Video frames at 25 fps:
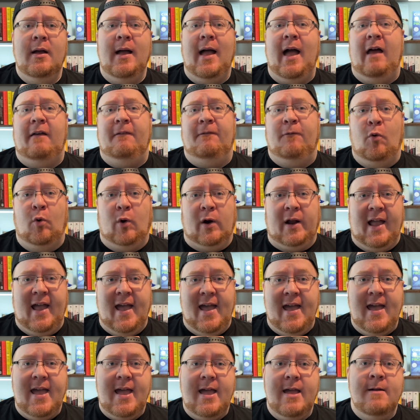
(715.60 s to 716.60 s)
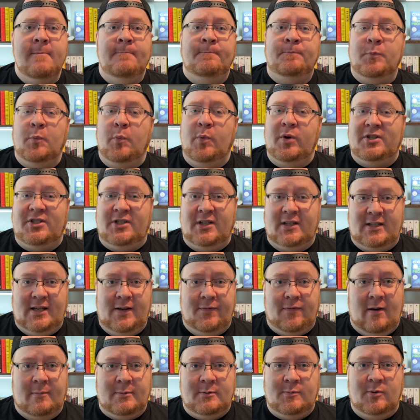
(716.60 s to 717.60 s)
at 4K with 60
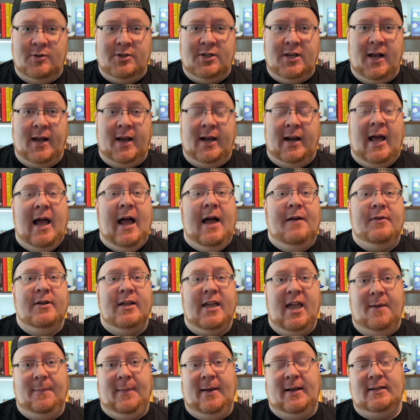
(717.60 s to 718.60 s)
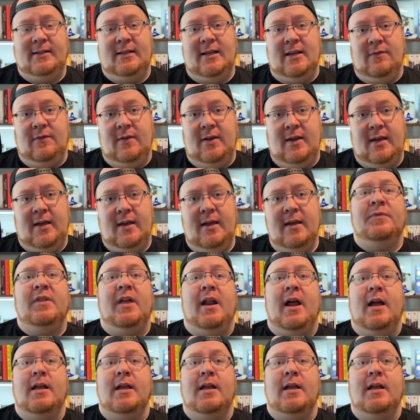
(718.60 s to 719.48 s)
frames per second. I have a gaming TV that I